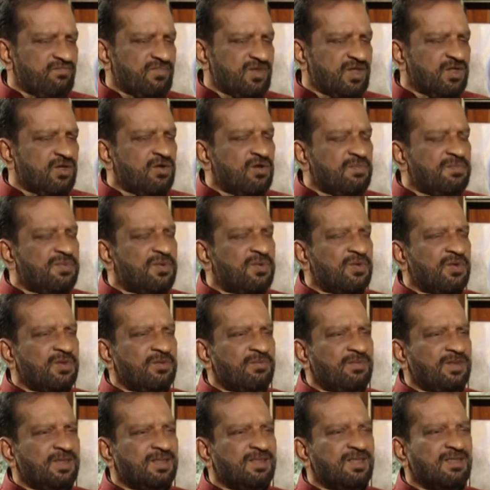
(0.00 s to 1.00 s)
you're born
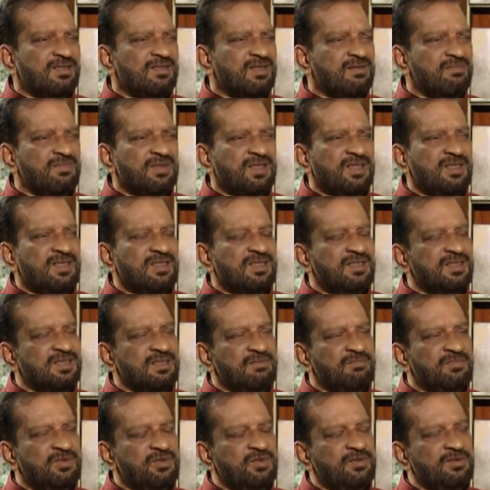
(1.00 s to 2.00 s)
with a tremendous
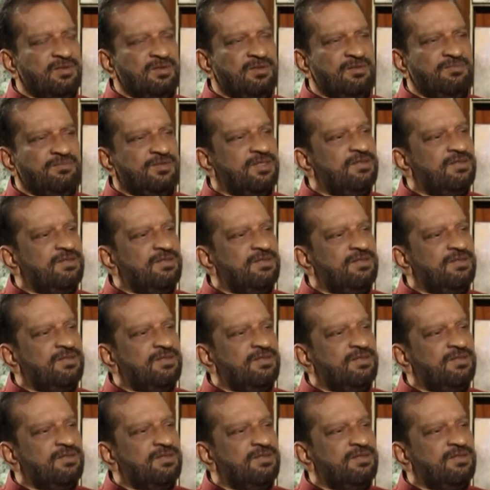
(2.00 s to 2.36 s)
amount of